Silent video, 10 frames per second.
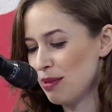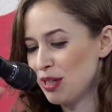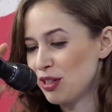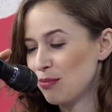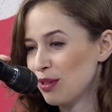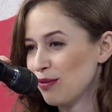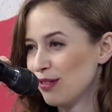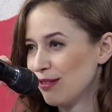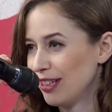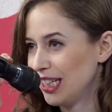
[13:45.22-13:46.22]
by Shem Tov
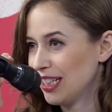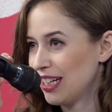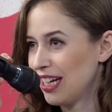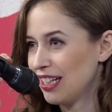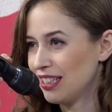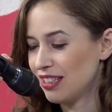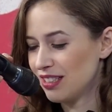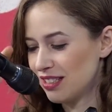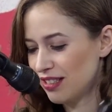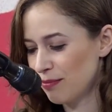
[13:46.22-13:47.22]
Levi, and
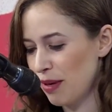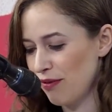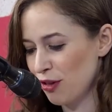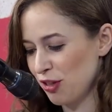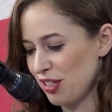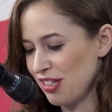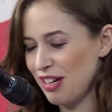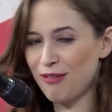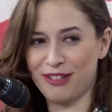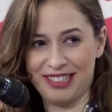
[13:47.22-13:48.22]
it's my version
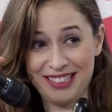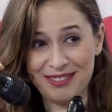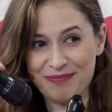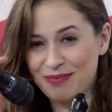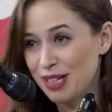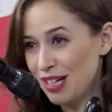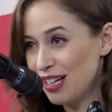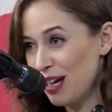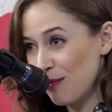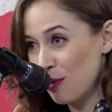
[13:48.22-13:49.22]
of it.
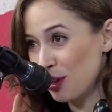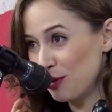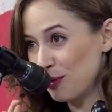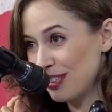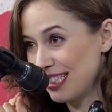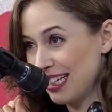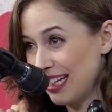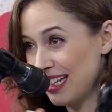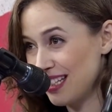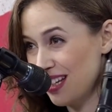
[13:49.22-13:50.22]
I'm going to sing
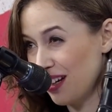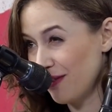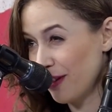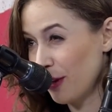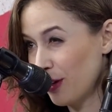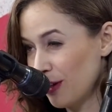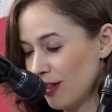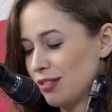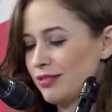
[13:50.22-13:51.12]
inside of the recorder.